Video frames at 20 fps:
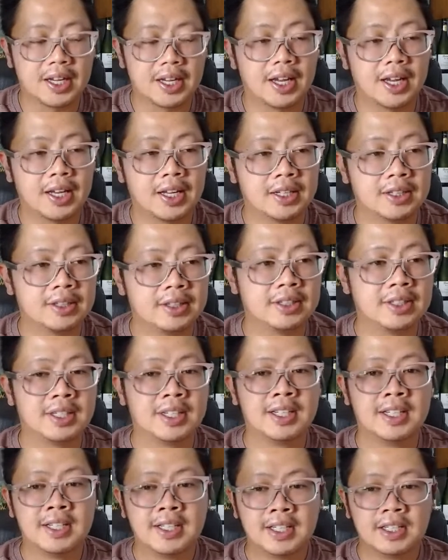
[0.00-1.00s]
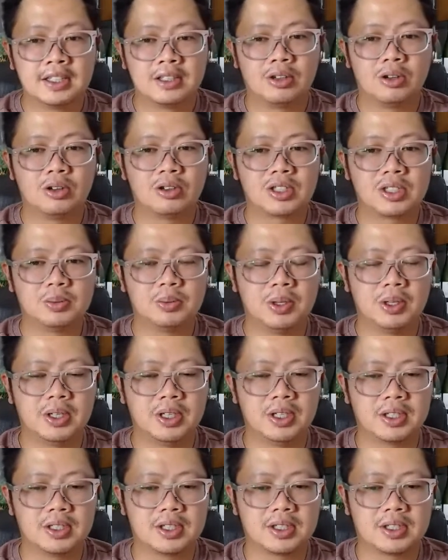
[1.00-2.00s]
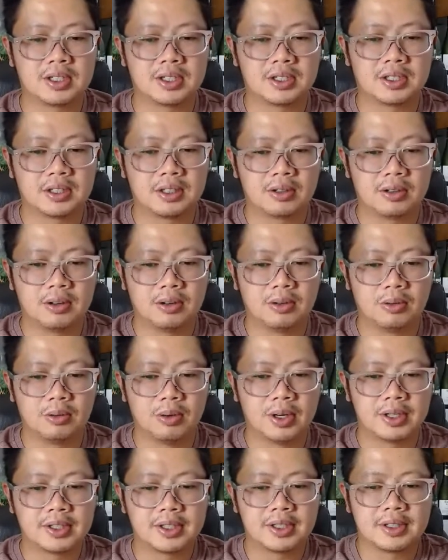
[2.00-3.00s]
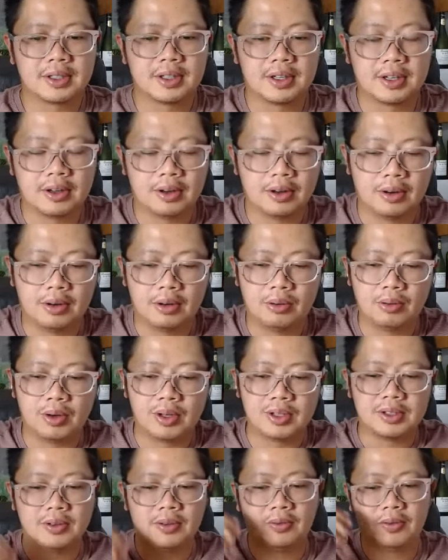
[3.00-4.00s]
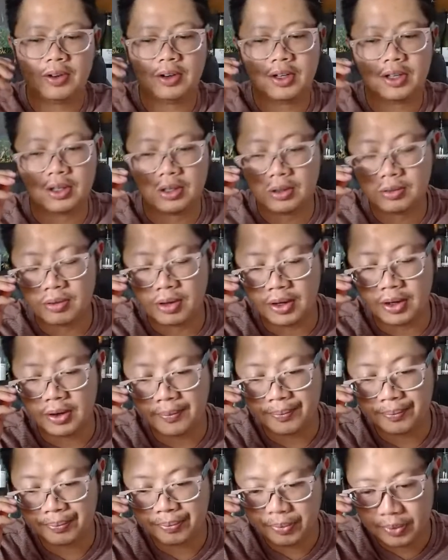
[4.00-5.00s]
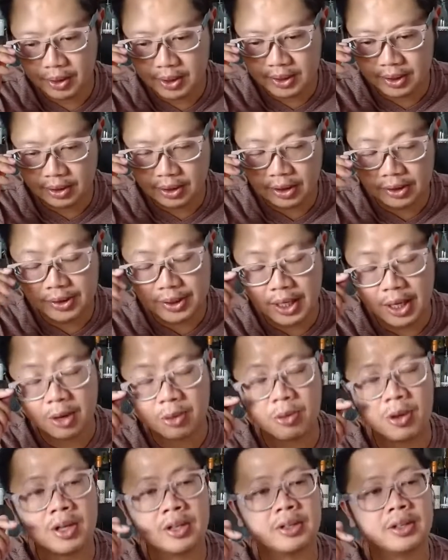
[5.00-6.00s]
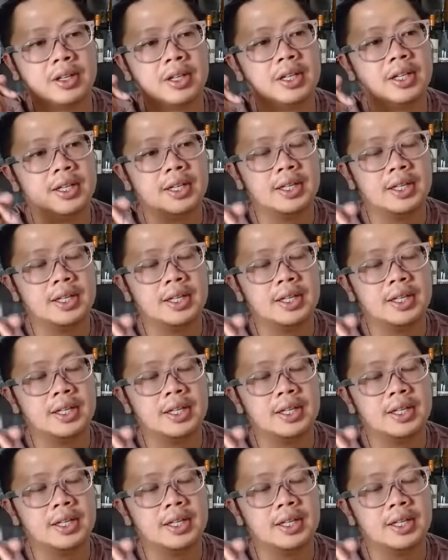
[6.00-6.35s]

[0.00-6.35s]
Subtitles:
And the whole experience wasn't a very good one. So that was day one.